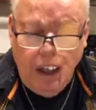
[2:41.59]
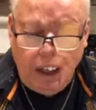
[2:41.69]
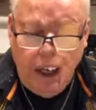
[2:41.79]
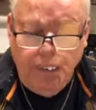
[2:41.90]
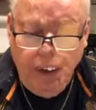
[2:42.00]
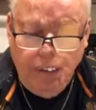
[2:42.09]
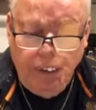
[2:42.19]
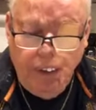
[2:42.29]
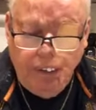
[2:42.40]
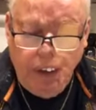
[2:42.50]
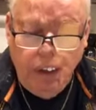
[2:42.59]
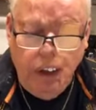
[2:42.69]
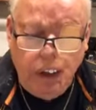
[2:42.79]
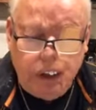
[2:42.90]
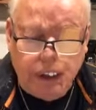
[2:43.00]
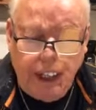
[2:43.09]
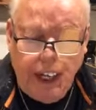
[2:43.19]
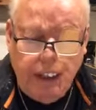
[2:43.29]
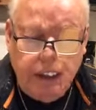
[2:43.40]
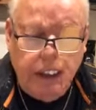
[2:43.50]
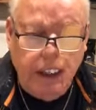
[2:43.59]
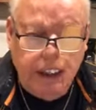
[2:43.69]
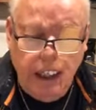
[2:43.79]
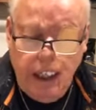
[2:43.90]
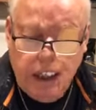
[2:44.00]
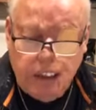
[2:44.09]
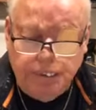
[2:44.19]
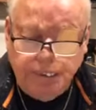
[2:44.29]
come in from the field and sit down to eat.